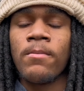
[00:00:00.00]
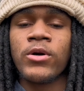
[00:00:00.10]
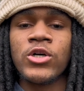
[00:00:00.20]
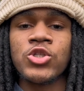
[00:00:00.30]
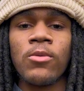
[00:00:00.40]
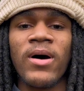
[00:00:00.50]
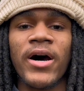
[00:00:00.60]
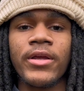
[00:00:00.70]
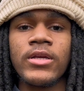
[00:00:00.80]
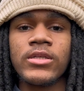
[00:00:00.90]
Because your
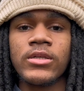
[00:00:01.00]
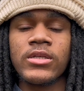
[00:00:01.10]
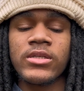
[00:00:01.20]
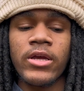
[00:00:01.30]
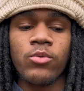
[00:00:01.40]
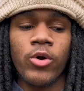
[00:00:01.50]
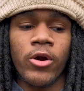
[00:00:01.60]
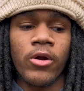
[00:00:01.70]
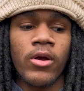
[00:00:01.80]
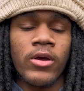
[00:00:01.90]
body is in a state
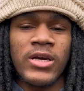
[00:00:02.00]
where